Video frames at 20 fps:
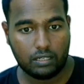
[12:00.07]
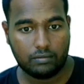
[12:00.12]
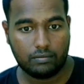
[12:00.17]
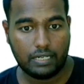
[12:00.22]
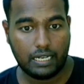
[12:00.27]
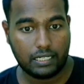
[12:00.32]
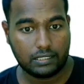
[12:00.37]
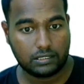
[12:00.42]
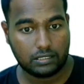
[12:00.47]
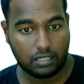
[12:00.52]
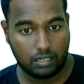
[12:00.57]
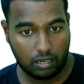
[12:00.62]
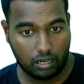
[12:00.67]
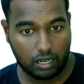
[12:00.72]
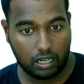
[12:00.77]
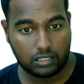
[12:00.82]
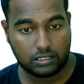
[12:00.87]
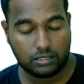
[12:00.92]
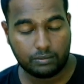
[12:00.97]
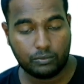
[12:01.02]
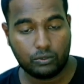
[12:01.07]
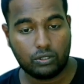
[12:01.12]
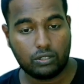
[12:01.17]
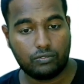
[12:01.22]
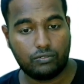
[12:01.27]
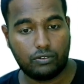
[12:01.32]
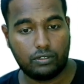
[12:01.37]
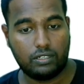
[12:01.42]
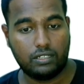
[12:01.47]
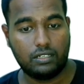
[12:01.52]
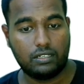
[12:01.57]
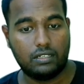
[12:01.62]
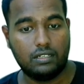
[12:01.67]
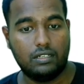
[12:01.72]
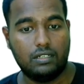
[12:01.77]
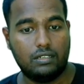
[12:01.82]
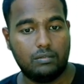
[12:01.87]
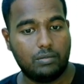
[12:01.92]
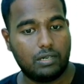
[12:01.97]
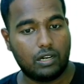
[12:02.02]
has large amount of water,
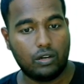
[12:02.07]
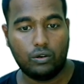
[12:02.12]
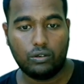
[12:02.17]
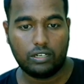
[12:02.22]
but low